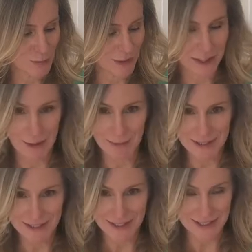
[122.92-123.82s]
really
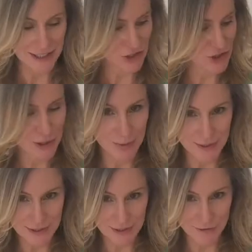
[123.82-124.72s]
amazing things. She
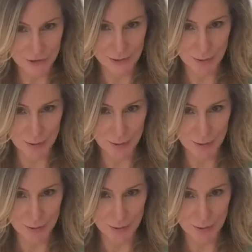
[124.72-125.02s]
was the first